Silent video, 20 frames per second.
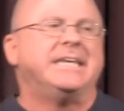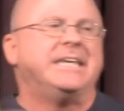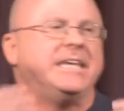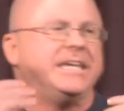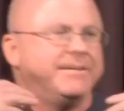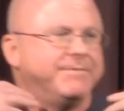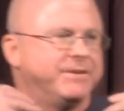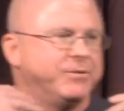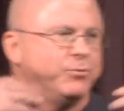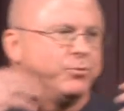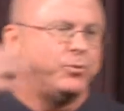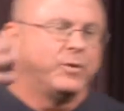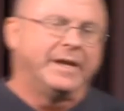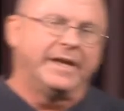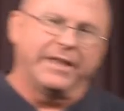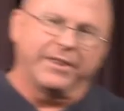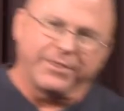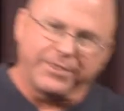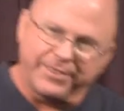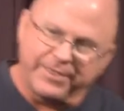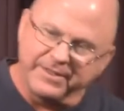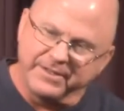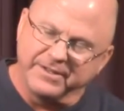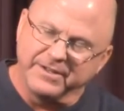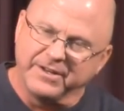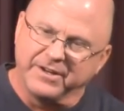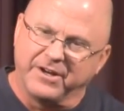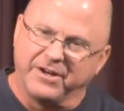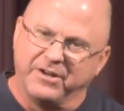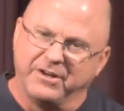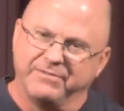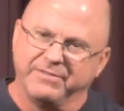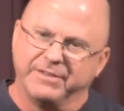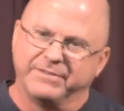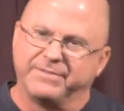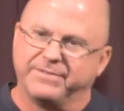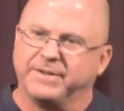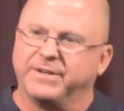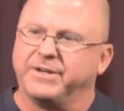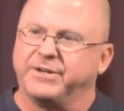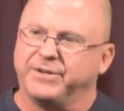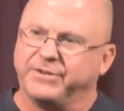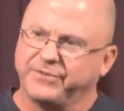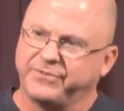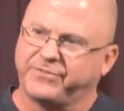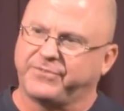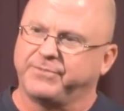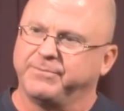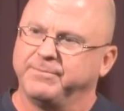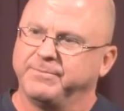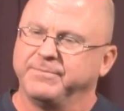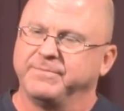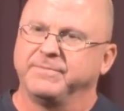even with all of the flaws.